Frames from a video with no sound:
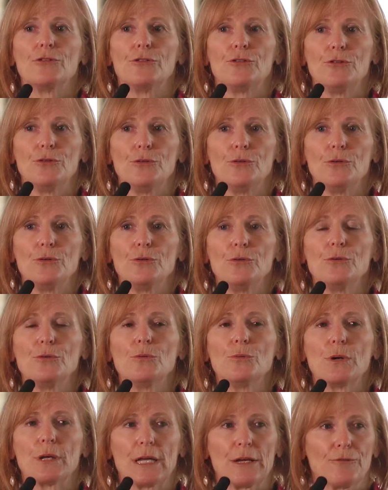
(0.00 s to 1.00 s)
do
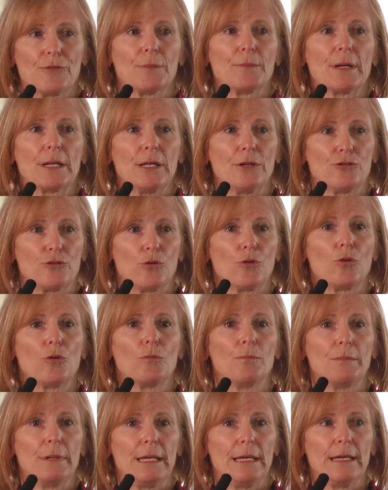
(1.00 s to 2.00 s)
what everybody
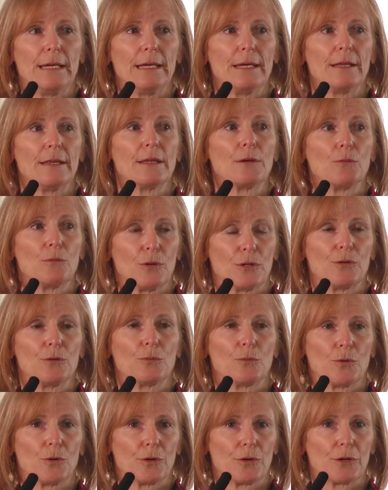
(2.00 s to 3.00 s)
told me that
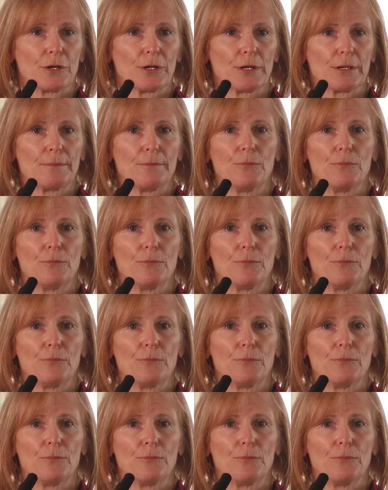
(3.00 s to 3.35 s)
wouldn't work.